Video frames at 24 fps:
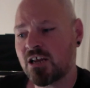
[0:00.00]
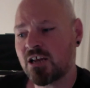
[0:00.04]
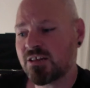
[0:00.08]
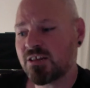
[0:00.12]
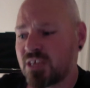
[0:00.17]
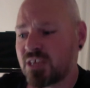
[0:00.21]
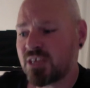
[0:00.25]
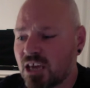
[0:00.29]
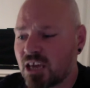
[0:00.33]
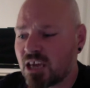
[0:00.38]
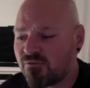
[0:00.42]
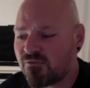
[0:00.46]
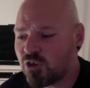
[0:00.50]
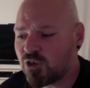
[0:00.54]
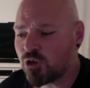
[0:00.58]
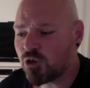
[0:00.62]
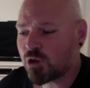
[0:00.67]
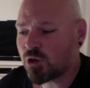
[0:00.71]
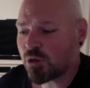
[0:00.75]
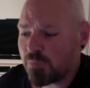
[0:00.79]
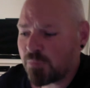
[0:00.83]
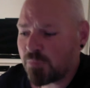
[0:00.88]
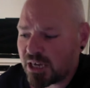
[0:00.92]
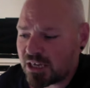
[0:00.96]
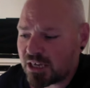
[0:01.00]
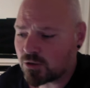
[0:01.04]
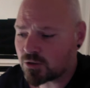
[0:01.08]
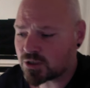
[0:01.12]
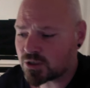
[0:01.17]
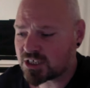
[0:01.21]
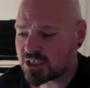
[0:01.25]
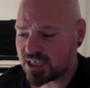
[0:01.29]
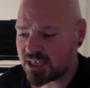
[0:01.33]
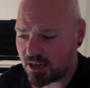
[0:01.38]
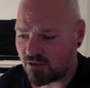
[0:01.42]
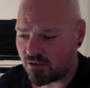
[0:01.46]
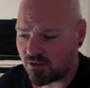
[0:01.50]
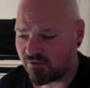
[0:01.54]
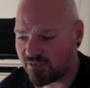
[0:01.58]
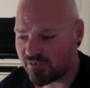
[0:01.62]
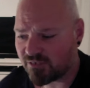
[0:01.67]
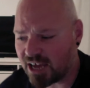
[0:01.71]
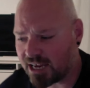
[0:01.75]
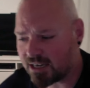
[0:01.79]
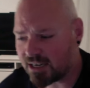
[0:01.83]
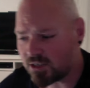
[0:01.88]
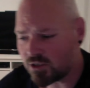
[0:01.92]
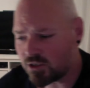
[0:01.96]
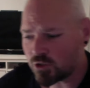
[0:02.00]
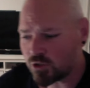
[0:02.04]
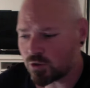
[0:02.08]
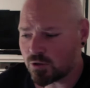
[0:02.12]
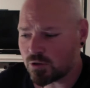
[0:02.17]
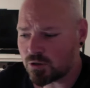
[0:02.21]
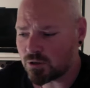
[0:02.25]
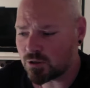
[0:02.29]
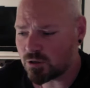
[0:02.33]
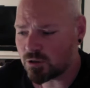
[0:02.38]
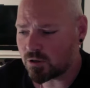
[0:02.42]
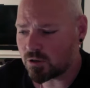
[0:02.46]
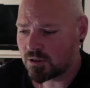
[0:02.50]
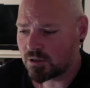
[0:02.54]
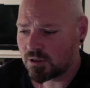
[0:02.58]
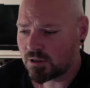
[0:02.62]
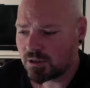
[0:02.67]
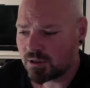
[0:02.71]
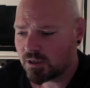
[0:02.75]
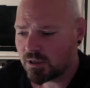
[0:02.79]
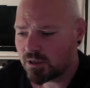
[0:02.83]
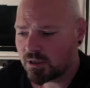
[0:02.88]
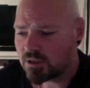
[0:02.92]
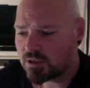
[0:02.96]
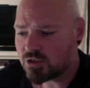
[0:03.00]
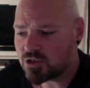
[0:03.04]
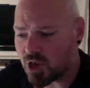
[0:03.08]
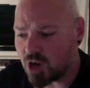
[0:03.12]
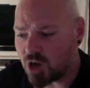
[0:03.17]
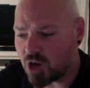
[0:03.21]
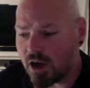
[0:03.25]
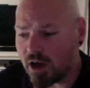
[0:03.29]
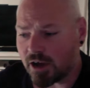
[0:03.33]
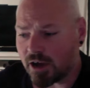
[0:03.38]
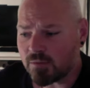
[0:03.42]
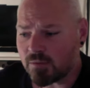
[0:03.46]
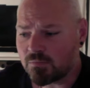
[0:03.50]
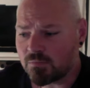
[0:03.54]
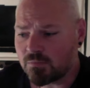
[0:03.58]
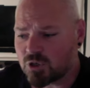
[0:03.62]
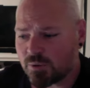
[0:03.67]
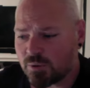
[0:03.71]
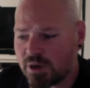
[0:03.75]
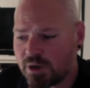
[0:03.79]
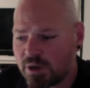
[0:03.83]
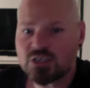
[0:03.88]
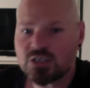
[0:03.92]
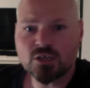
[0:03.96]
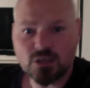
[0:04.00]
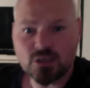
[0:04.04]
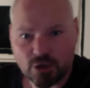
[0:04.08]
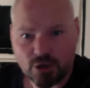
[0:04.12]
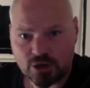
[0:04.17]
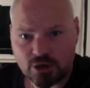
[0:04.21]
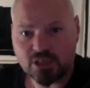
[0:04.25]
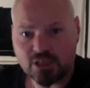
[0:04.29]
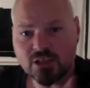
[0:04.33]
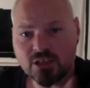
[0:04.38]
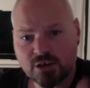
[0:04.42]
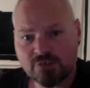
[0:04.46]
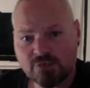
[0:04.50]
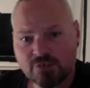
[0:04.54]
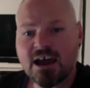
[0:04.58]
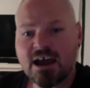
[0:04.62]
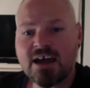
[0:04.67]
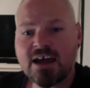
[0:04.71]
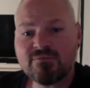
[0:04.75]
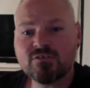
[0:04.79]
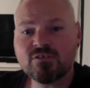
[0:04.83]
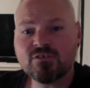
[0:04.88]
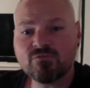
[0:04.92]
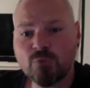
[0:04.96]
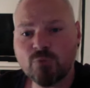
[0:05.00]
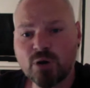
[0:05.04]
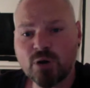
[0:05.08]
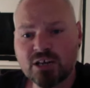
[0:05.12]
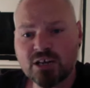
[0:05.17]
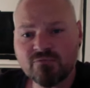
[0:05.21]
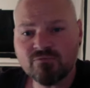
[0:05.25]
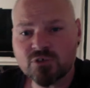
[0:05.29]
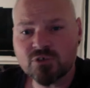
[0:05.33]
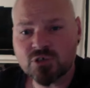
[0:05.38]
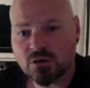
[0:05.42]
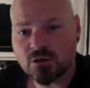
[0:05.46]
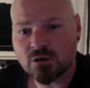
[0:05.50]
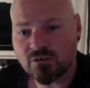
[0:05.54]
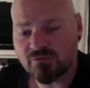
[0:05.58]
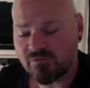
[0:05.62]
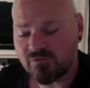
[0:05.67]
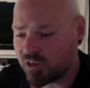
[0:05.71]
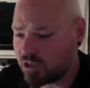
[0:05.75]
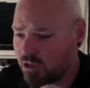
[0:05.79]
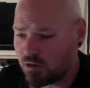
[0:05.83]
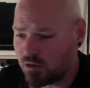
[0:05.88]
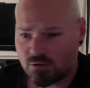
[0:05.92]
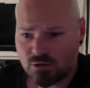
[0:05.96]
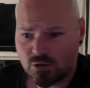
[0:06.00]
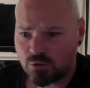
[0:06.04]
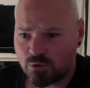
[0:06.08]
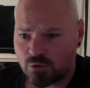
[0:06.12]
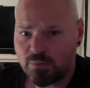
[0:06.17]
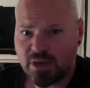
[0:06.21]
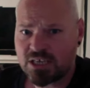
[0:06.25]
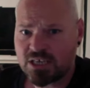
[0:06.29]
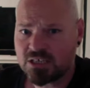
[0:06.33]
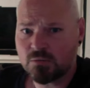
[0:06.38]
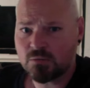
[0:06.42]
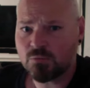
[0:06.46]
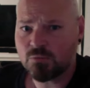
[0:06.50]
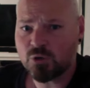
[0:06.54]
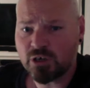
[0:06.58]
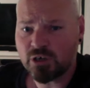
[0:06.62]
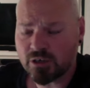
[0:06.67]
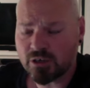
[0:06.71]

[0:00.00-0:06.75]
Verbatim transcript: I think if you commit yourself and your time to actually learning the craft of wedding photography, you can do amazing work.